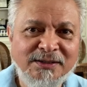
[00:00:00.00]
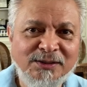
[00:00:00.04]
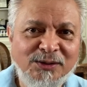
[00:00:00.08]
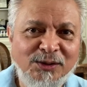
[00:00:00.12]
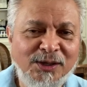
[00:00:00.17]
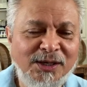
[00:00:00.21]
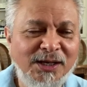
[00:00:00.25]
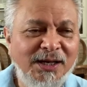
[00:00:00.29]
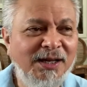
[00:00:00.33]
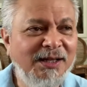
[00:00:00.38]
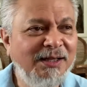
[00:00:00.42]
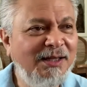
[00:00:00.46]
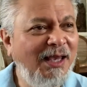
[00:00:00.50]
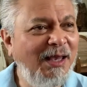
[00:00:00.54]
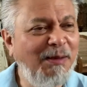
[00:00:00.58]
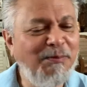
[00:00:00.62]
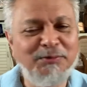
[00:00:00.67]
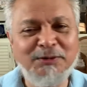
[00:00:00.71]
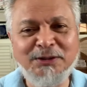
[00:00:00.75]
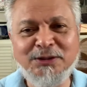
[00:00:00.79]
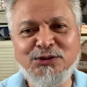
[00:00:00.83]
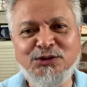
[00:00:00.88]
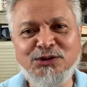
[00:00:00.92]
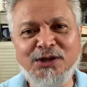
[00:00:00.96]
You cannot
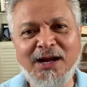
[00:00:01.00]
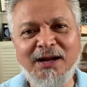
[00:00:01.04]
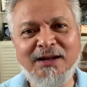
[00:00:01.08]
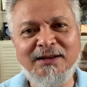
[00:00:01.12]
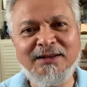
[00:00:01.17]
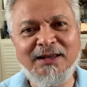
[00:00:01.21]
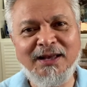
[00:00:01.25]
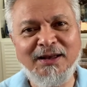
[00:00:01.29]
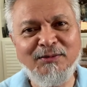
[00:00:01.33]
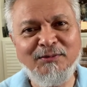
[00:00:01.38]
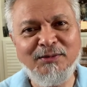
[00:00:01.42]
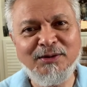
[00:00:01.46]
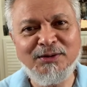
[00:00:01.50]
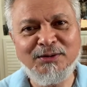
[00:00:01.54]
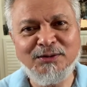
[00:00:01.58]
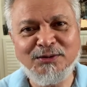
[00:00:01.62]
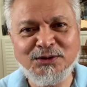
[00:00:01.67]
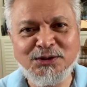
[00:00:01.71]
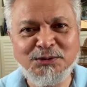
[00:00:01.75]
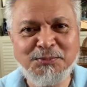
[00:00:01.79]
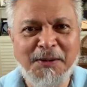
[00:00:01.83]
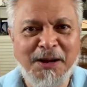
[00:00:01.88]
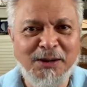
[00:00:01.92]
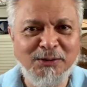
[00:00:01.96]
keep rejecting what
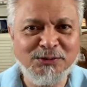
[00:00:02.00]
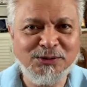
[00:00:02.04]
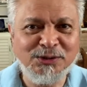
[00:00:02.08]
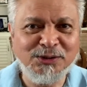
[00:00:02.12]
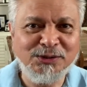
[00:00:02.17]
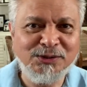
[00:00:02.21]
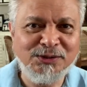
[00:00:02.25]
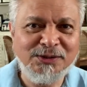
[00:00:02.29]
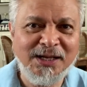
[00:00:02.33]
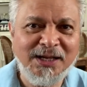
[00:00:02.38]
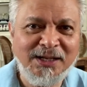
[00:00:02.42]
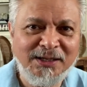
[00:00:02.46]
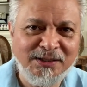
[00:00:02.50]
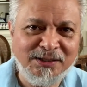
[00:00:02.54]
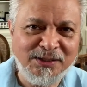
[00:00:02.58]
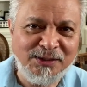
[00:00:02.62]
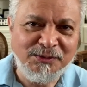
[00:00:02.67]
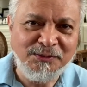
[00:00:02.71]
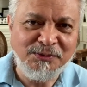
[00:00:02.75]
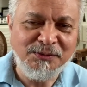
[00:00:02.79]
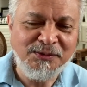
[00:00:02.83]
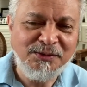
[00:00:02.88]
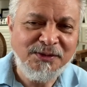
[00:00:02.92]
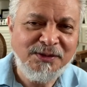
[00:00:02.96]
your spouses tell
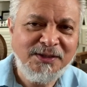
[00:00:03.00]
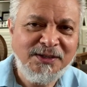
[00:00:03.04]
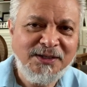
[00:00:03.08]
you